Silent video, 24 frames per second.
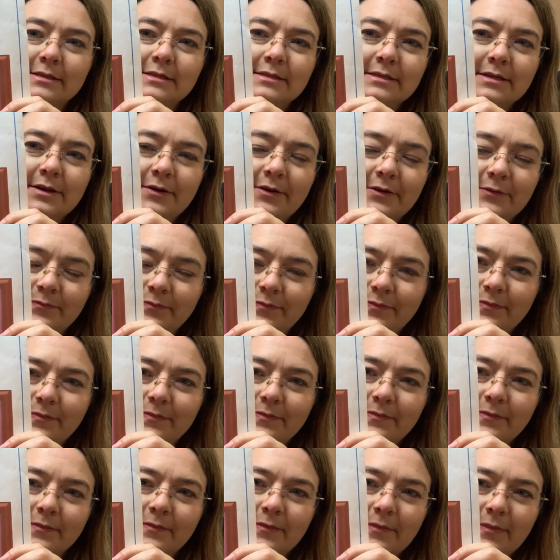So
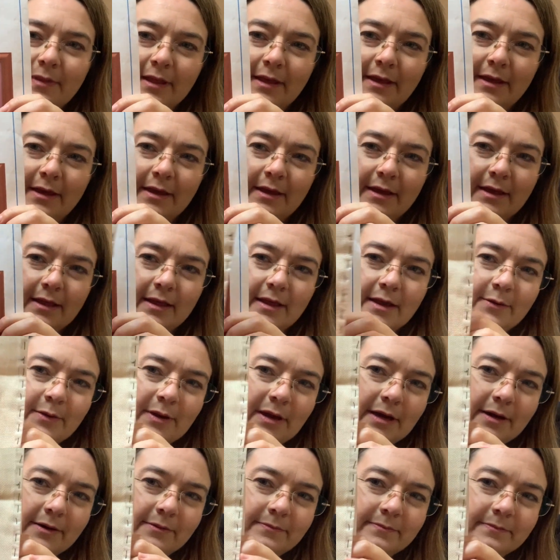here we
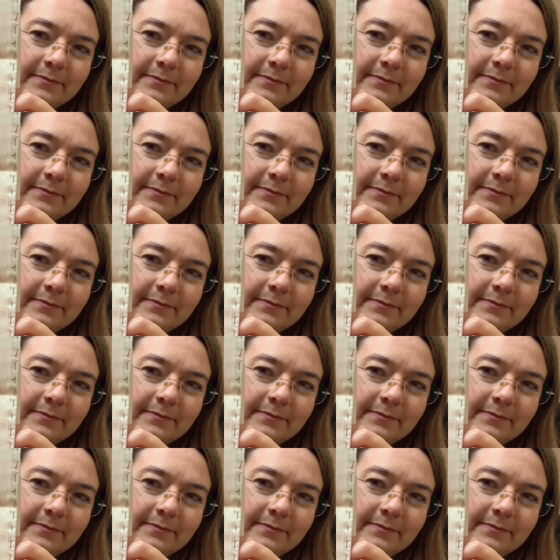are.